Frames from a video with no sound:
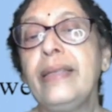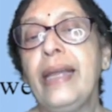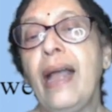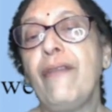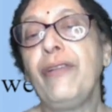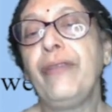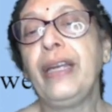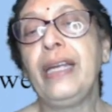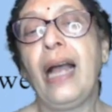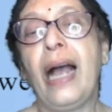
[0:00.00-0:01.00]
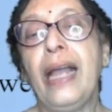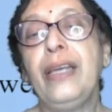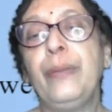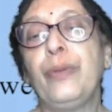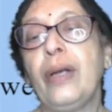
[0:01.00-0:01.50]
they have a very high
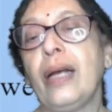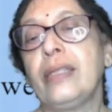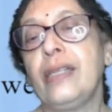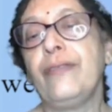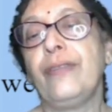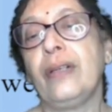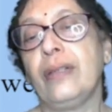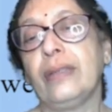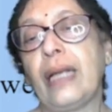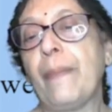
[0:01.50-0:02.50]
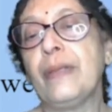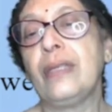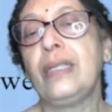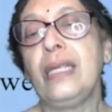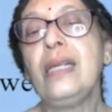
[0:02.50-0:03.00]
reproductive
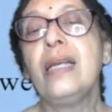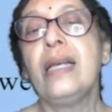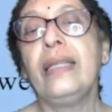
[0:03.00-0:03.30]
capacity.